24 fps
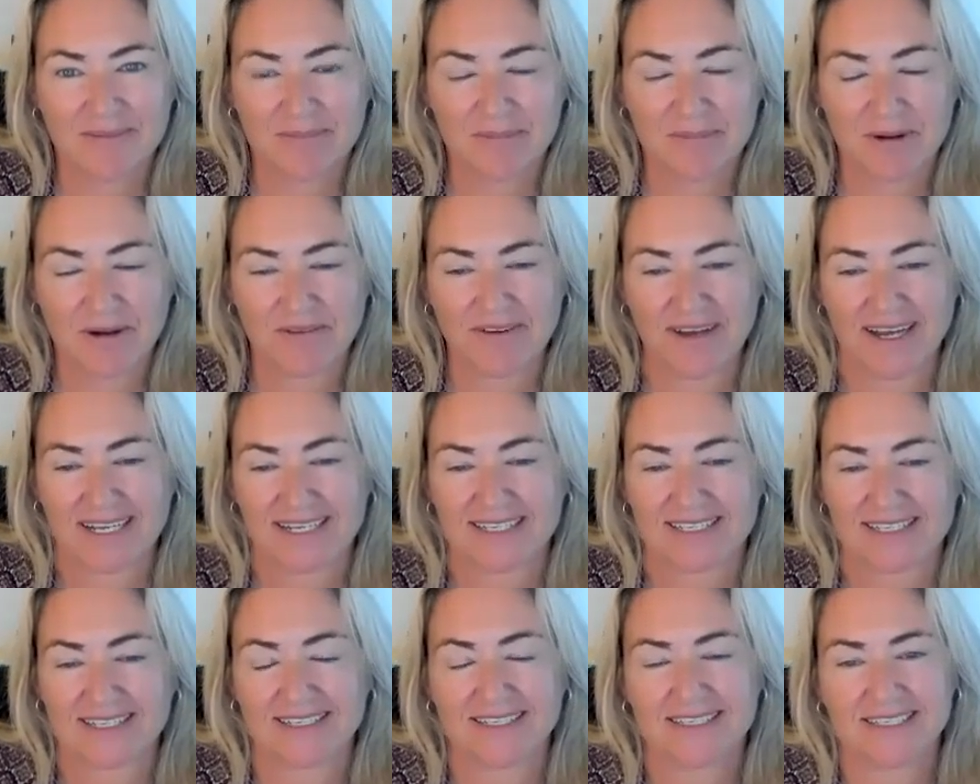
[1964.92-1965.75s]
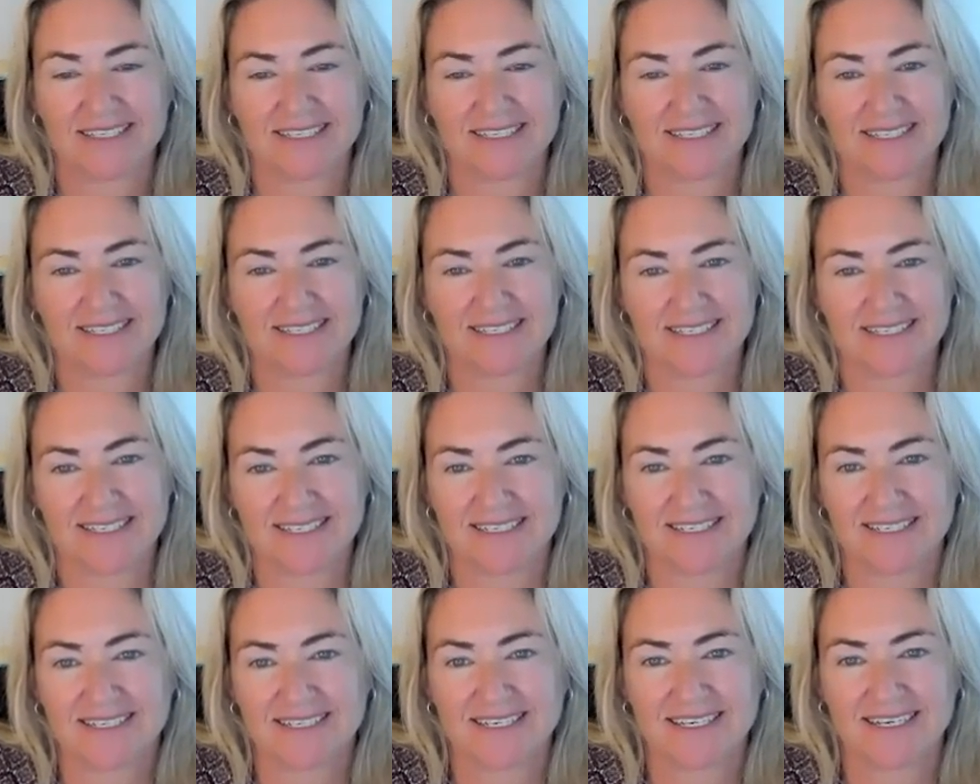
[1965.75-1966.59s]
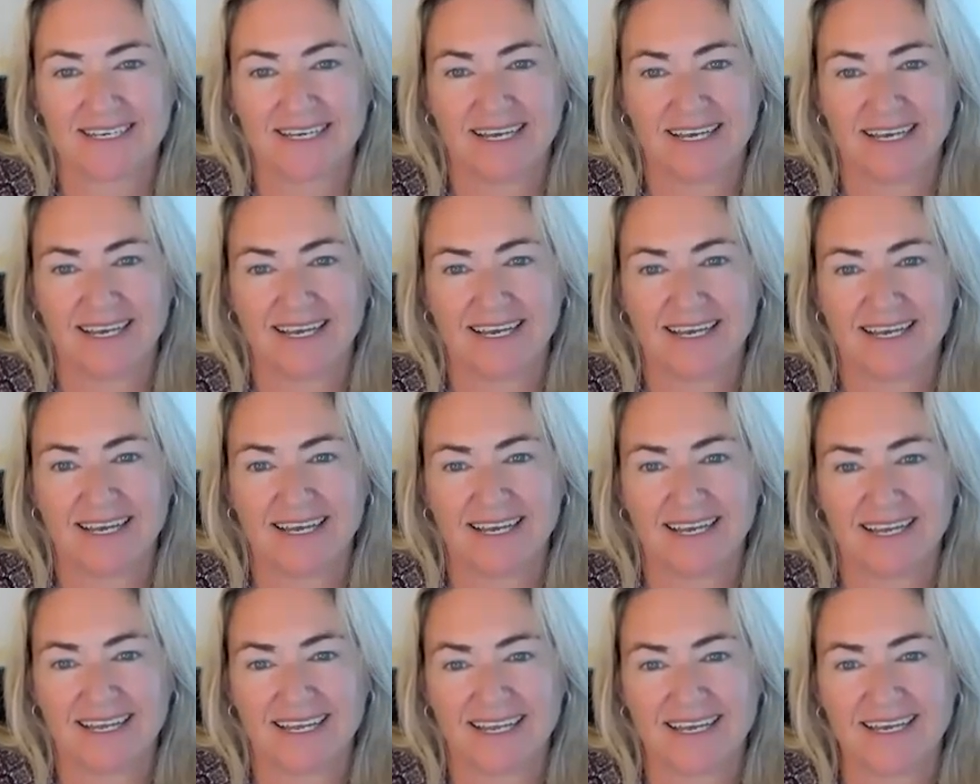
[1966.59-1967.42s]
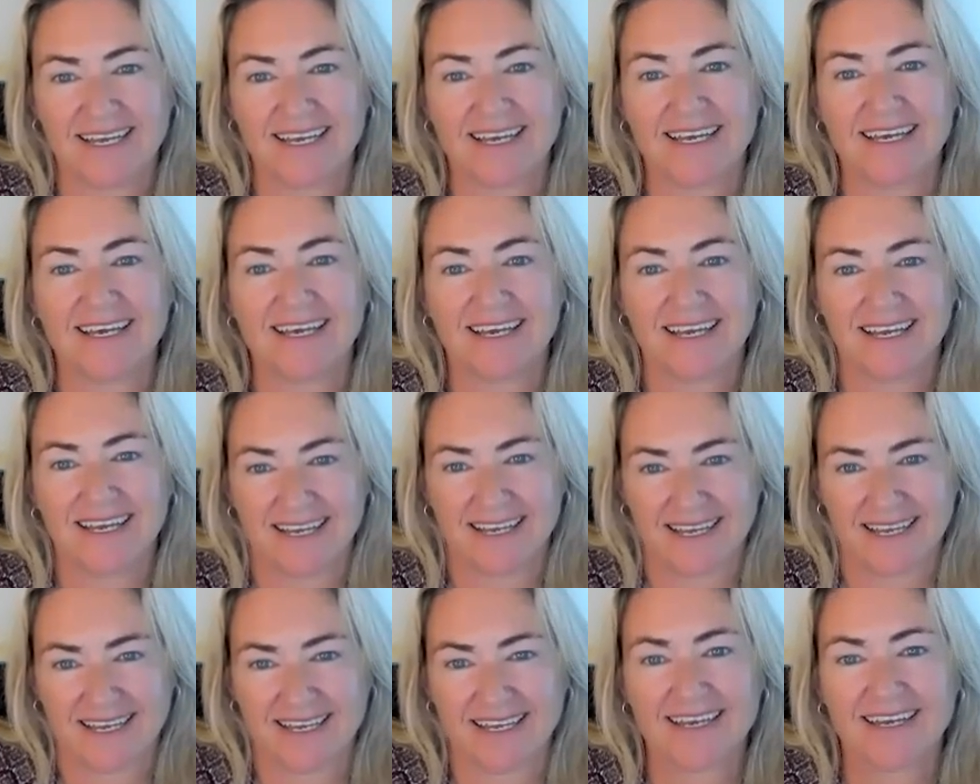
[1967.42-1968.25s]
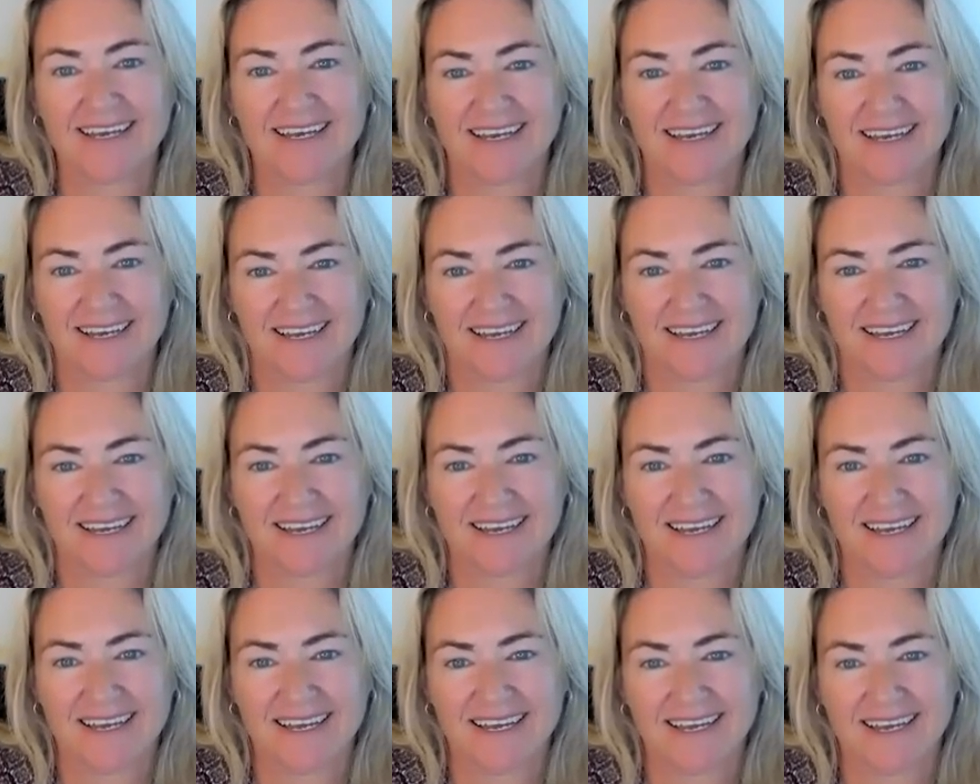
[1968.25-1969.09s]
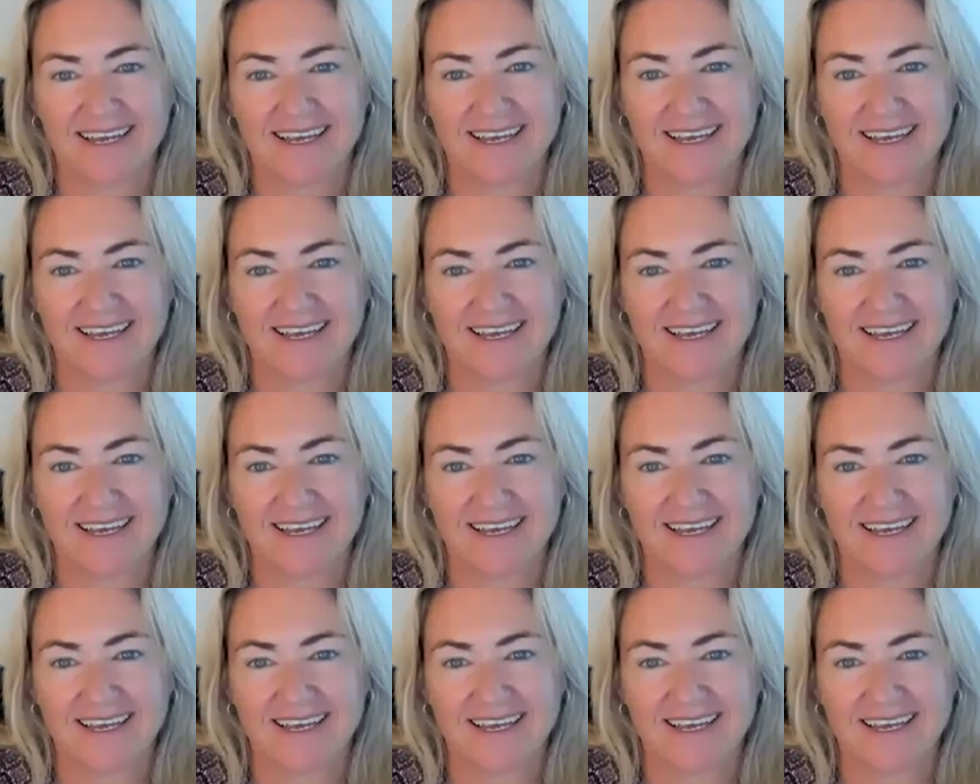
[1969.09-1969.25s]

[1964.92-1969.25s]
(not speaking)